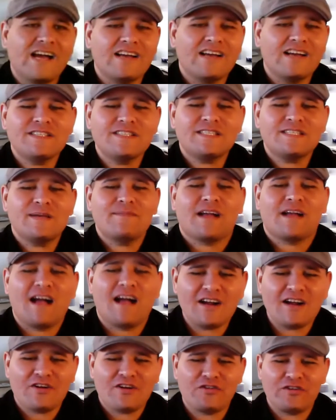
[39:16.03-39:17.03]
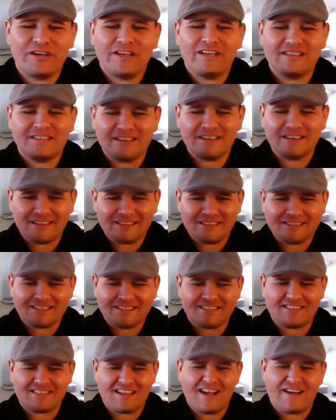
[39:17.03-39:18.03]
give us some concrete
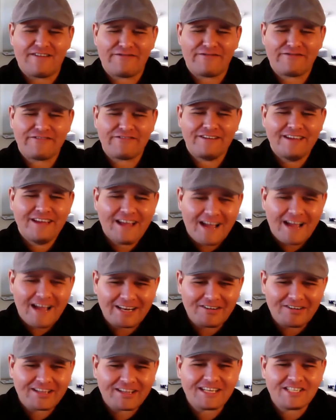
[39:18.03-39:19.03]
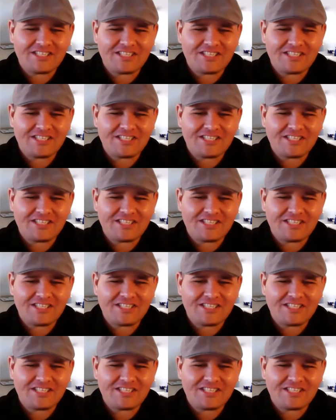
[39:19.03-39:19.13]
stuff. I know that it's